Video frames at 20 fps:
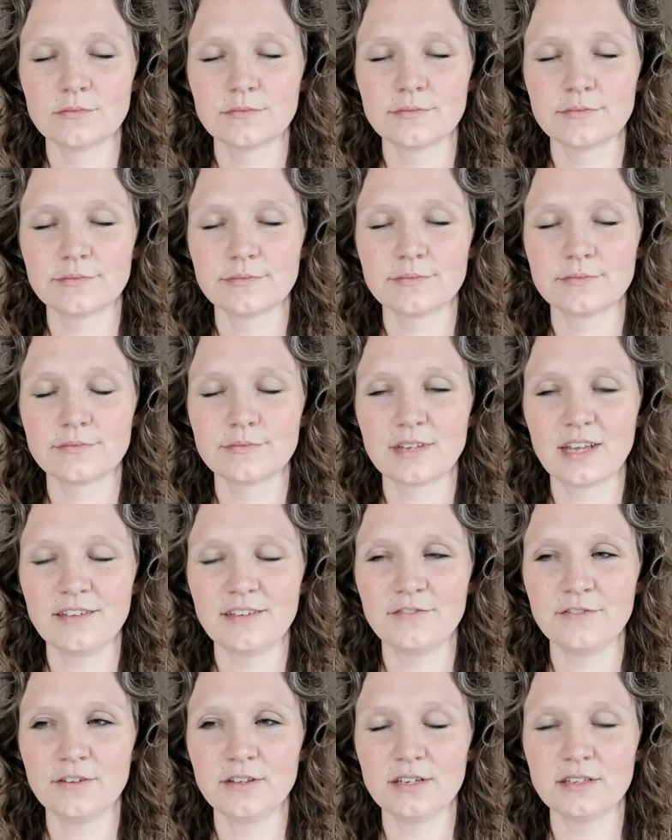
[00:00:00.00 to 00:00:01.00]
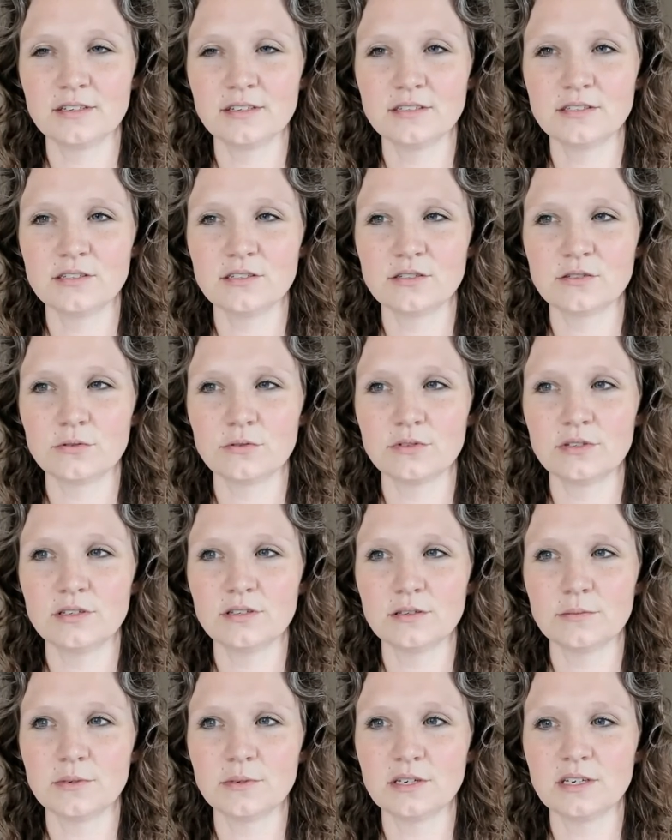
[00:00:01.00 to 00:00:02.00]
I feel like this is only
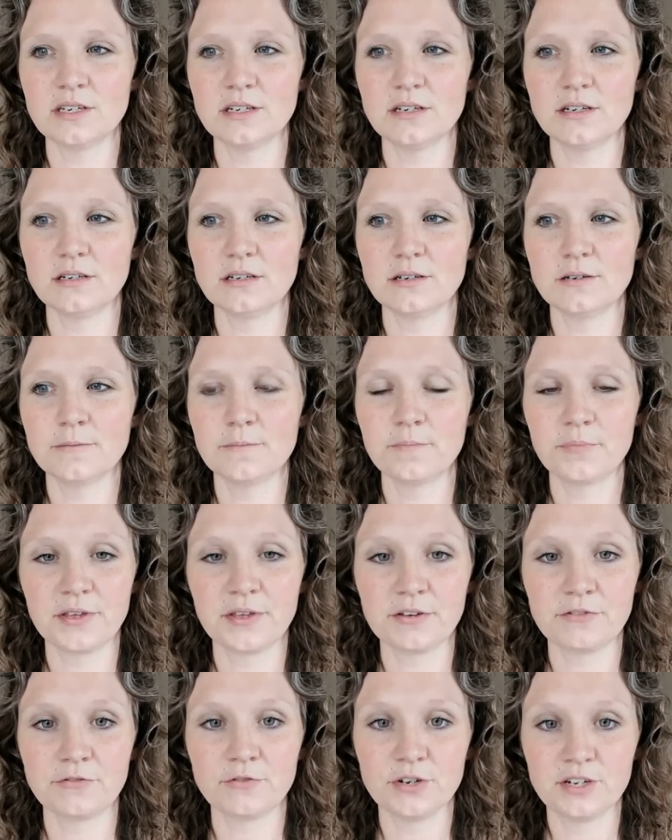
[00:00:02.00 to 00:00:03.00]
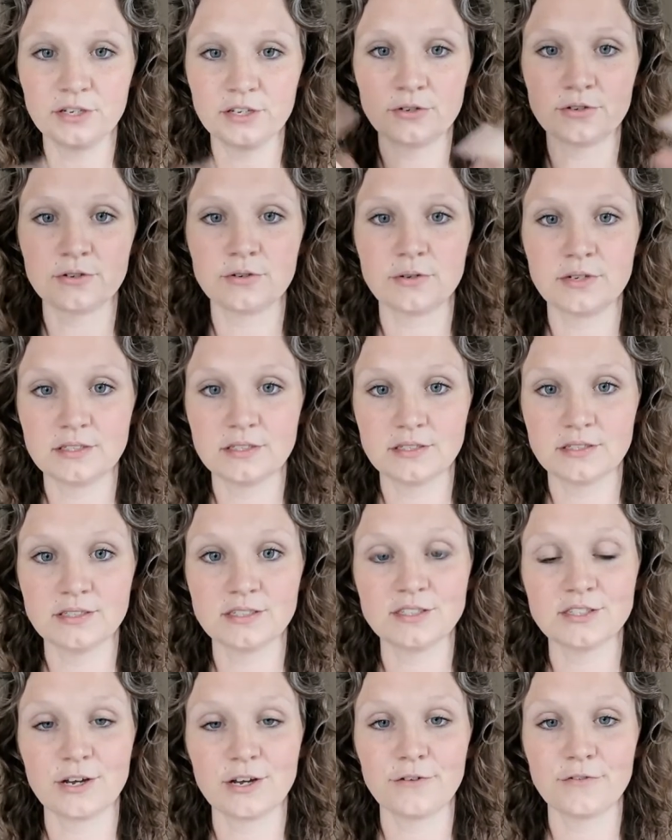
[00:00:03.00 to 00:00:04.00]
the beginning of what you're going to
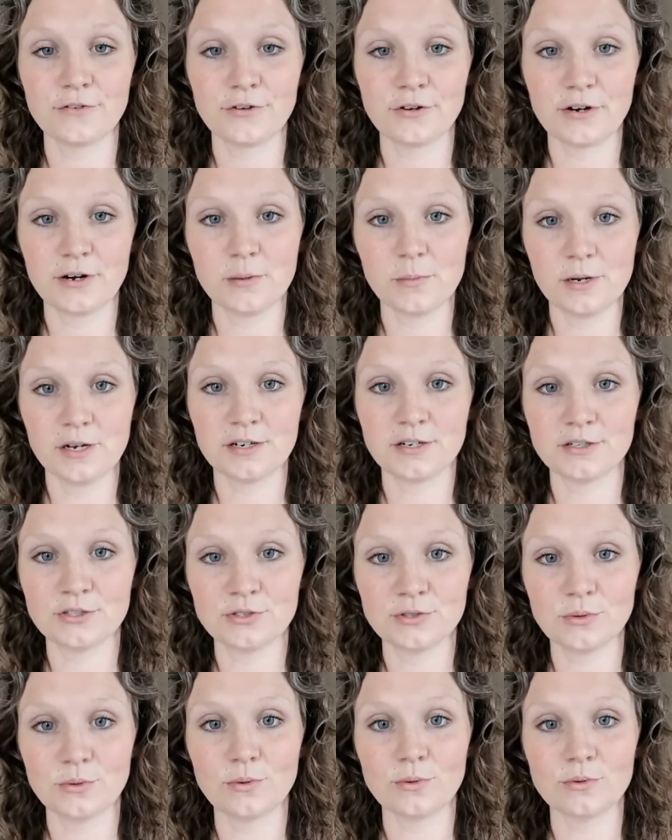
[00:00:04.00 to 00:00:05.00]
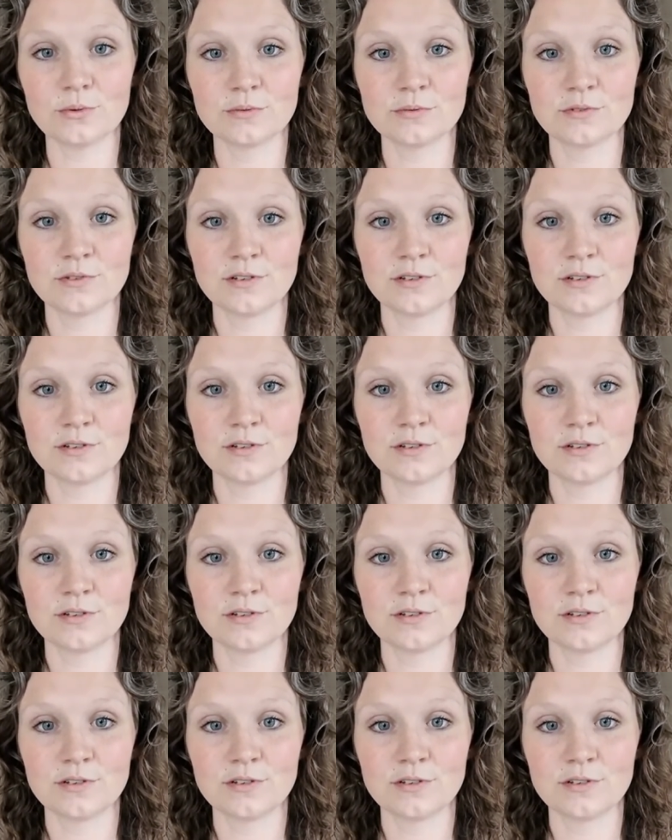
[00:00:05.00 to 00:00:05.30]
discover about your soul.